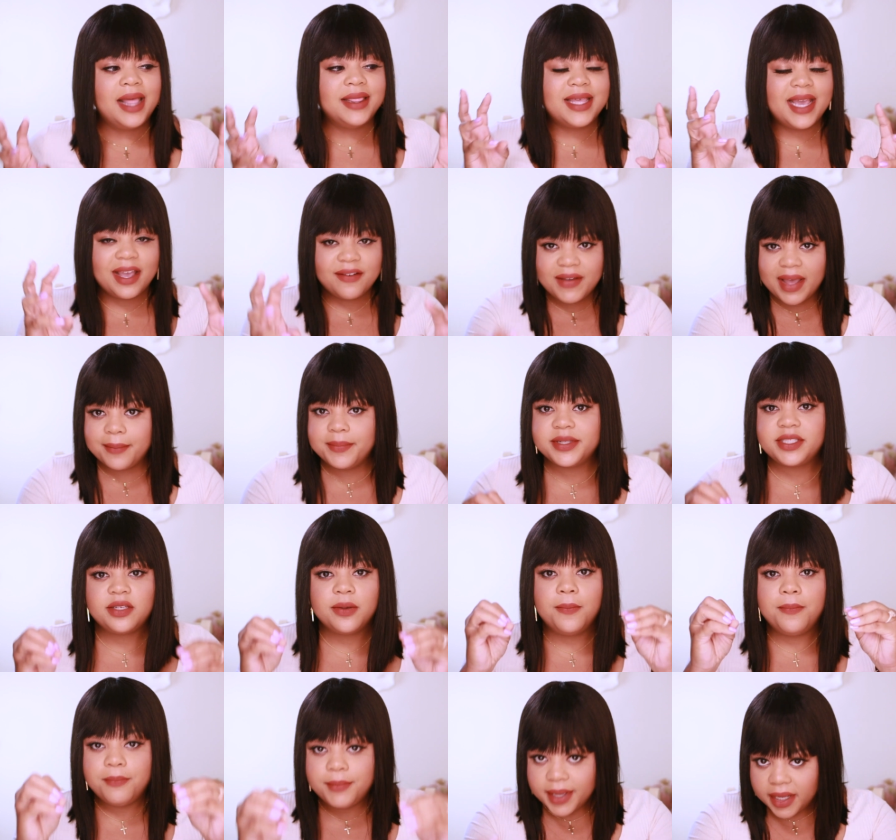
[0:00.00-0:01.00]
they have happened to
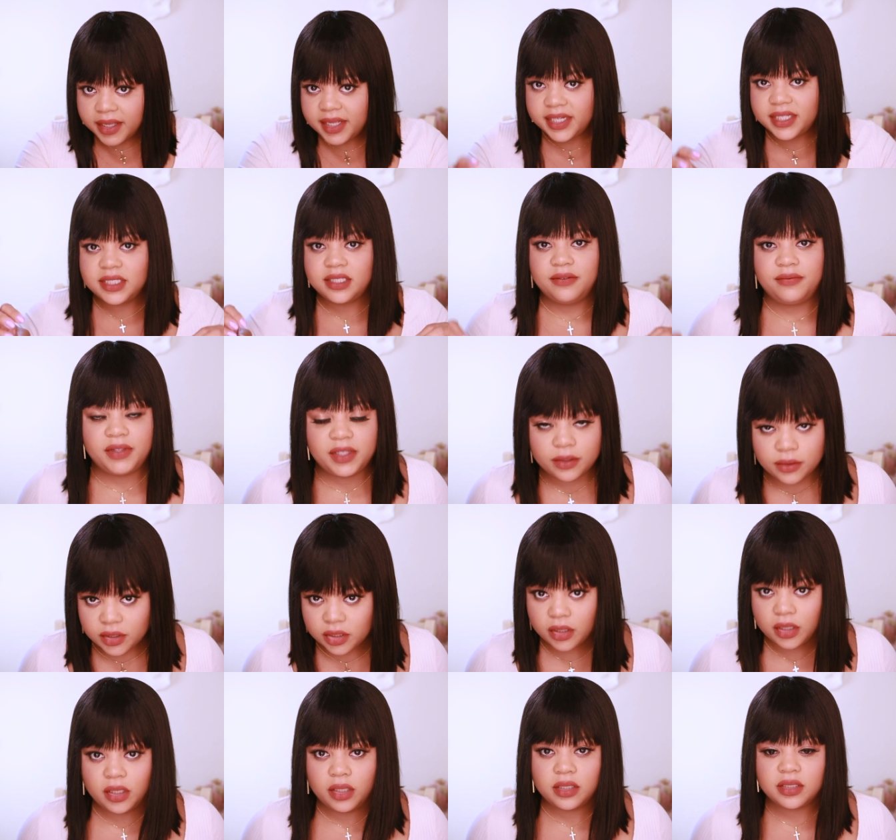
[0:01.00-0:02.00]
millions of little
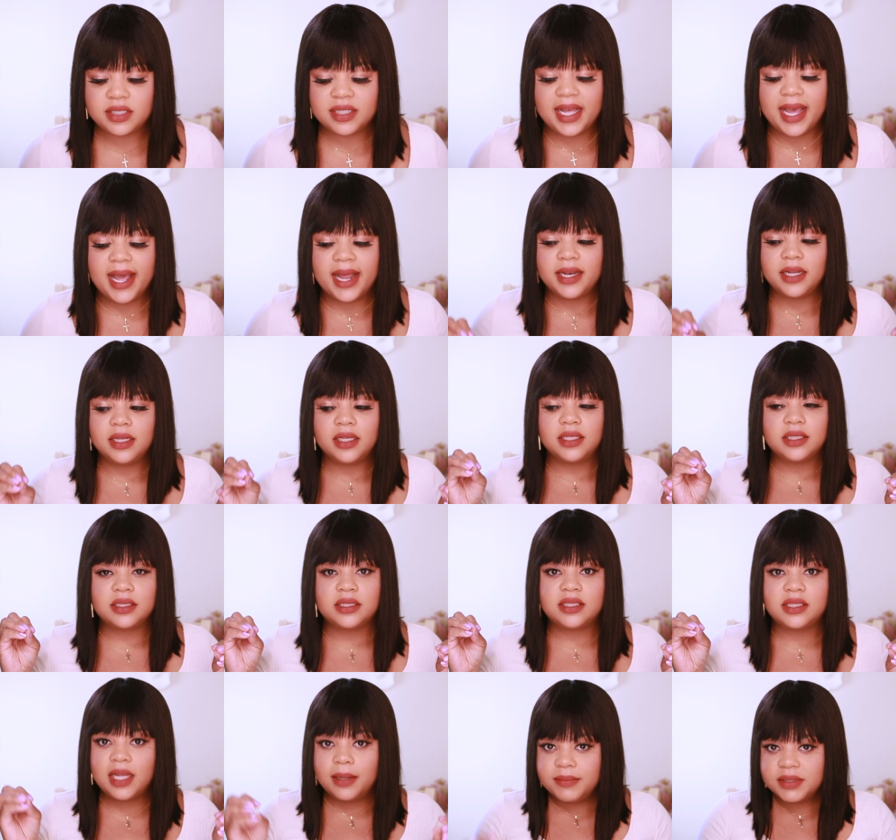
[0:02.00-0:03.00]
girls that
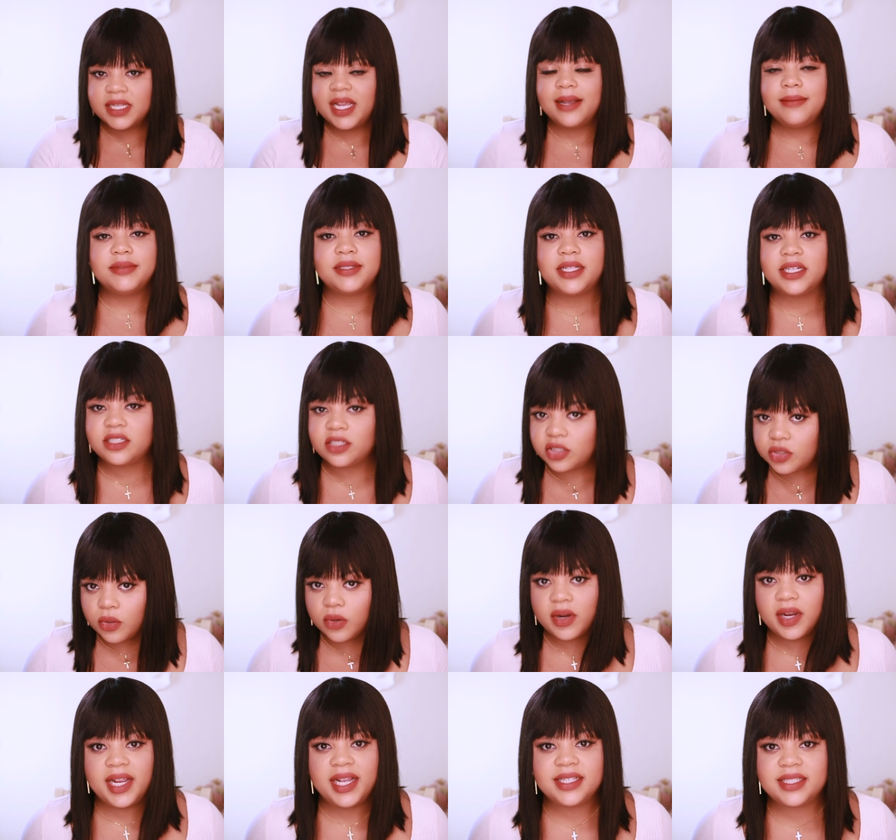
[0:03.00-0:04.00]
sometimes their
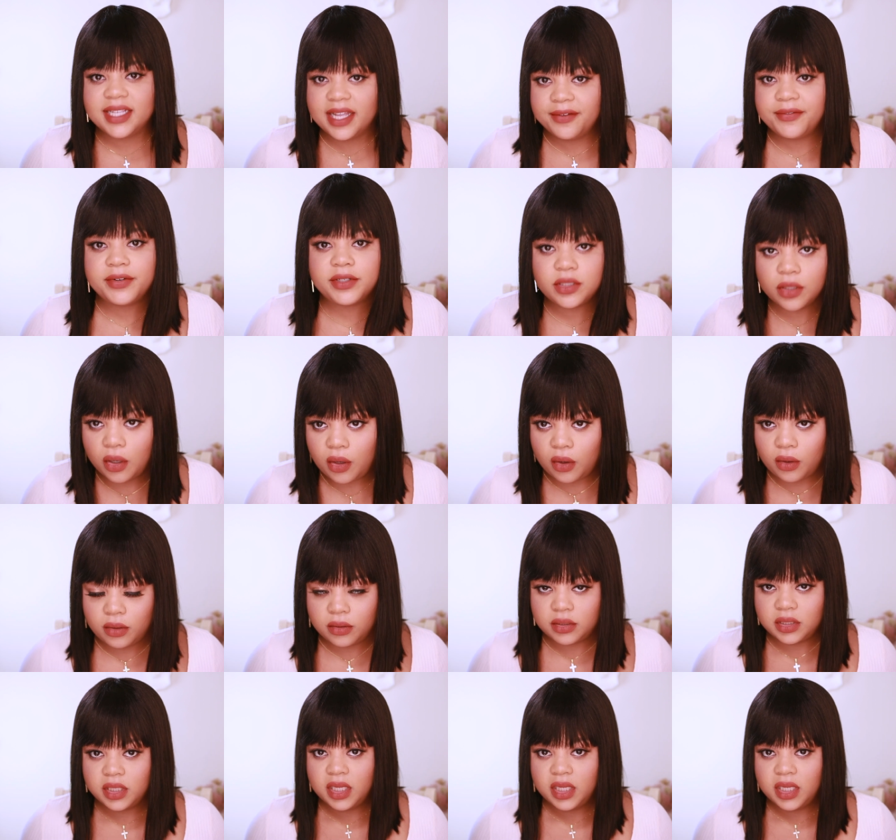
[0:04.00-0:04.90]
story is never told.